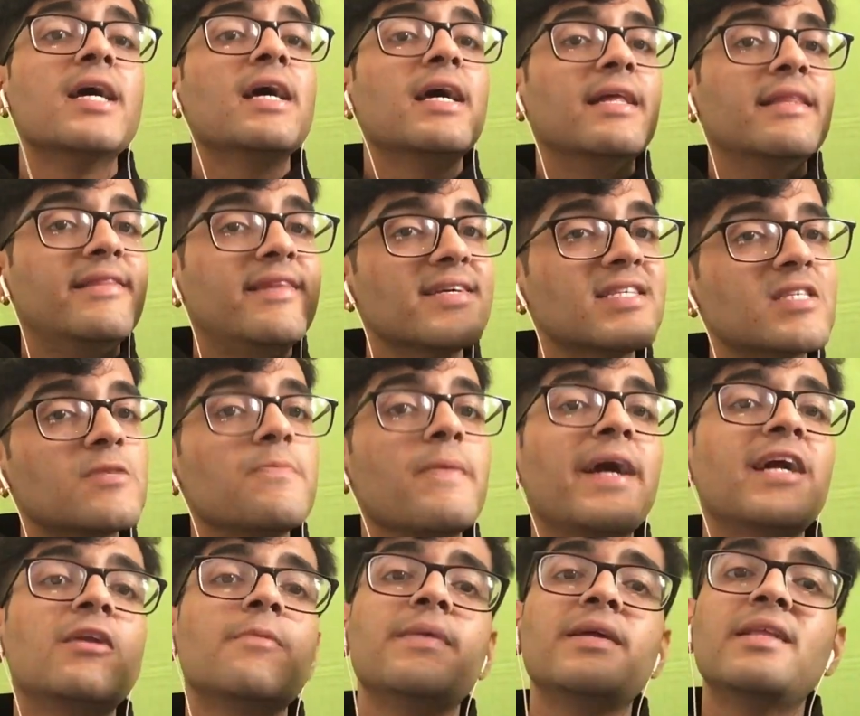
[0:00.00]
this
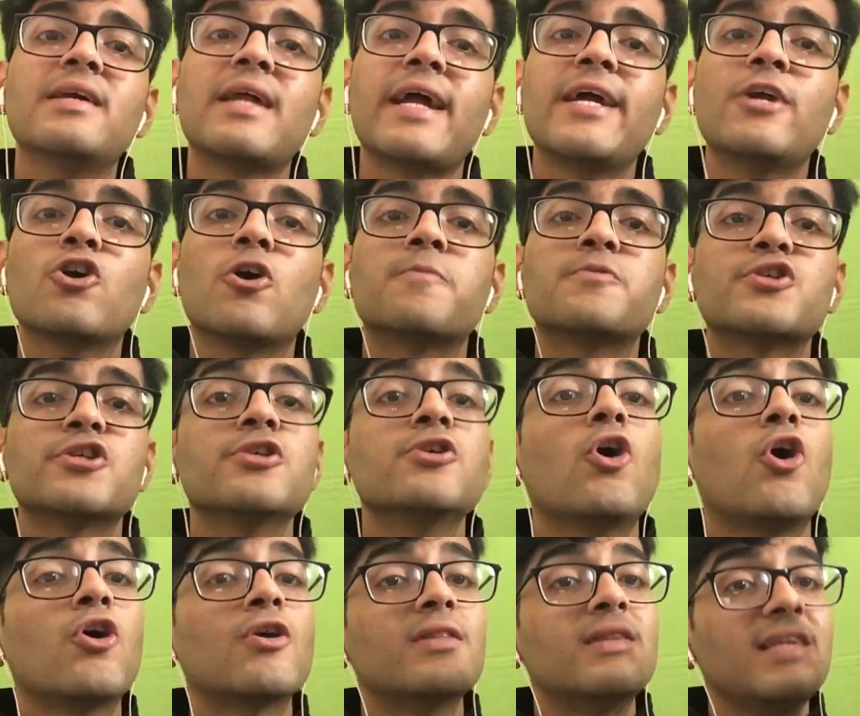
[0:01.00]
might be the right option,
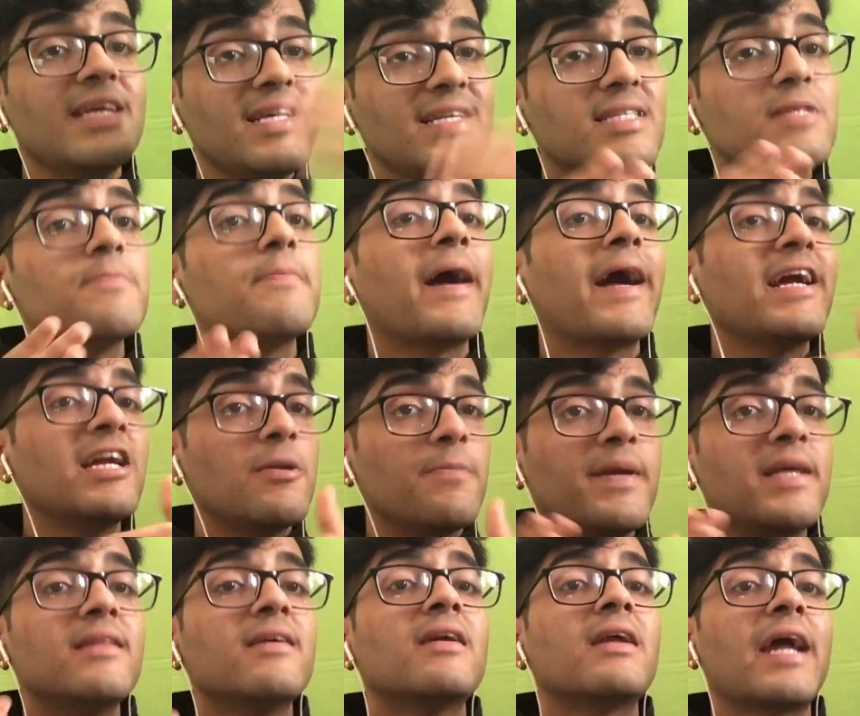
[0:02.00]
or these might
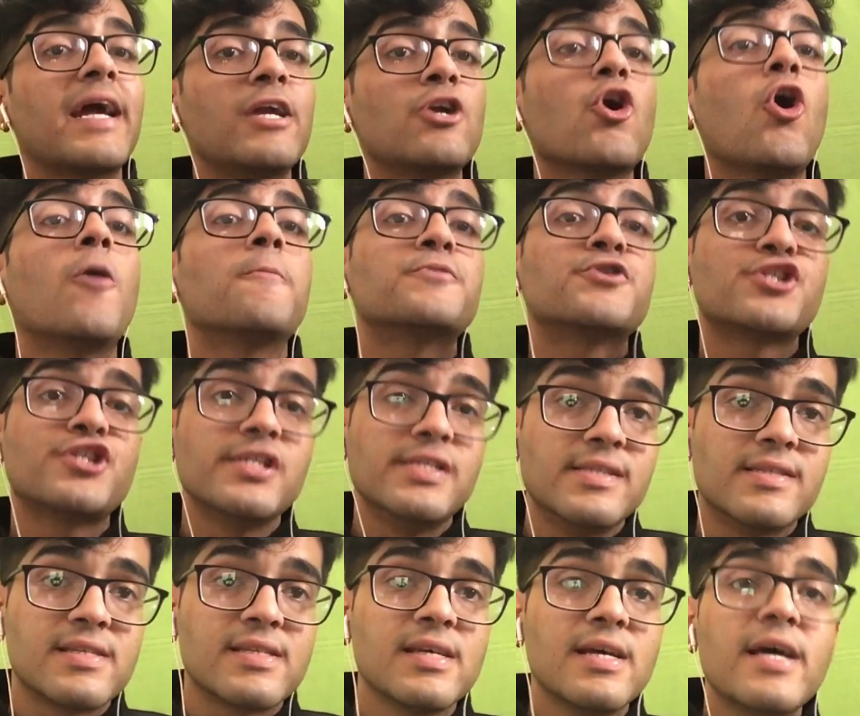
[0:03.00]
be the right
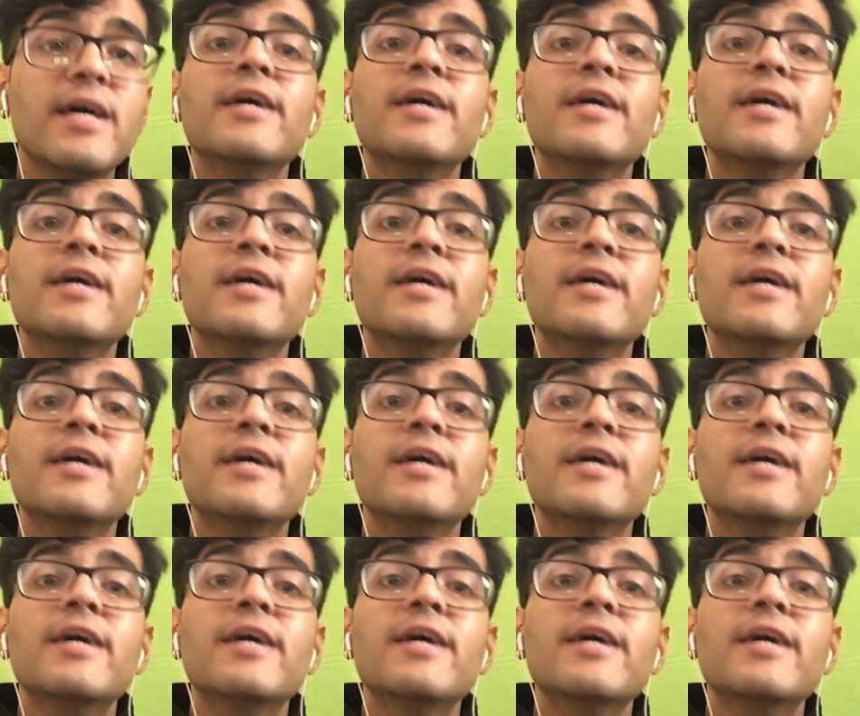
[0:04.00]
options.